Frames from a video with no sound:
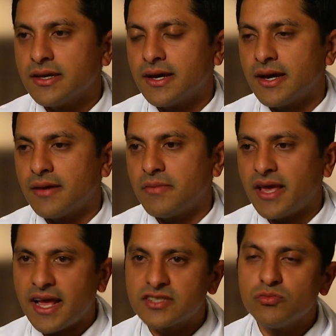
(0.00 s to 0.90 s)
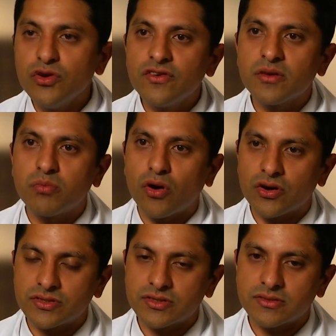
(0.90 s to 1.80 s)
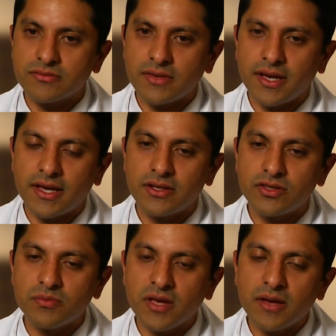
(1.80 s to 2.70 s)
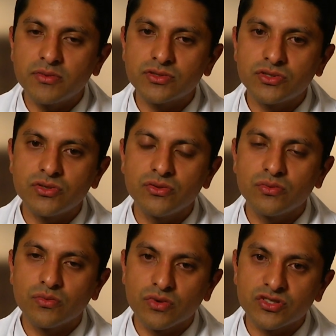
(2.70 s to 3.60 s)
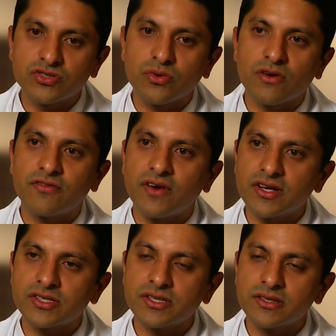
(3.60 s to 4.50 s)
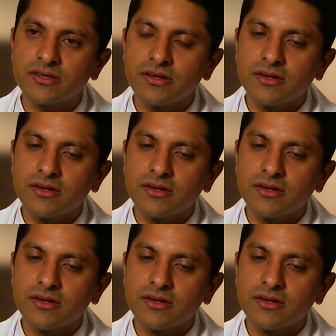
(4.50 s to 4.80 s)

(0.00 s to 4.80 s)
Uh, it has moving parts, and to be able to restore function,